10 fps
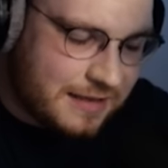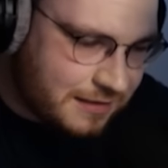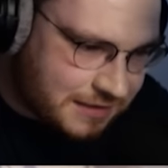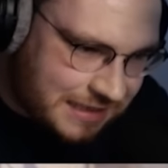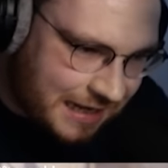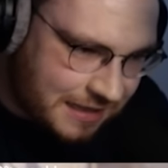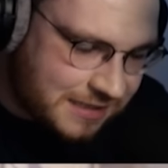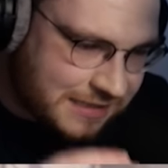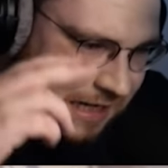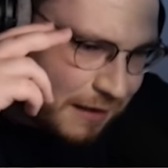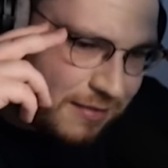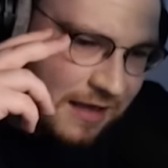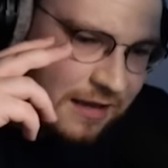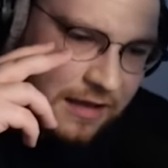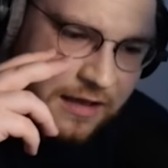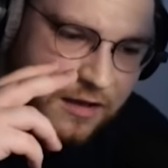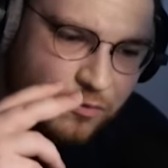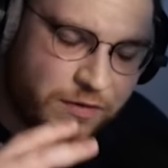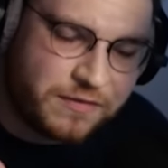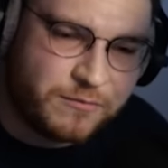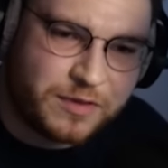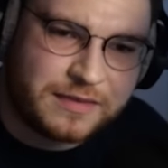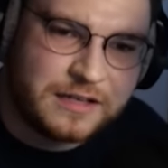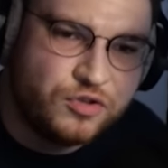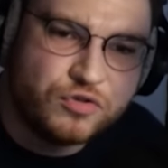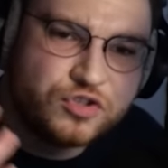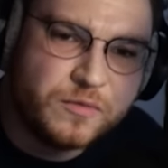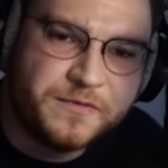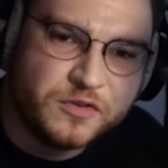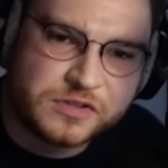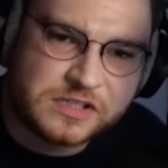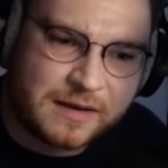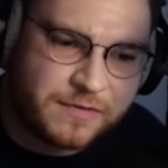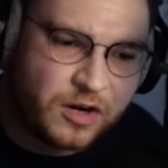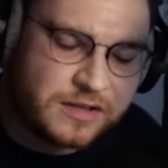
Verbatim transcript: it's like it's it's like a thing with with YouTube views or something.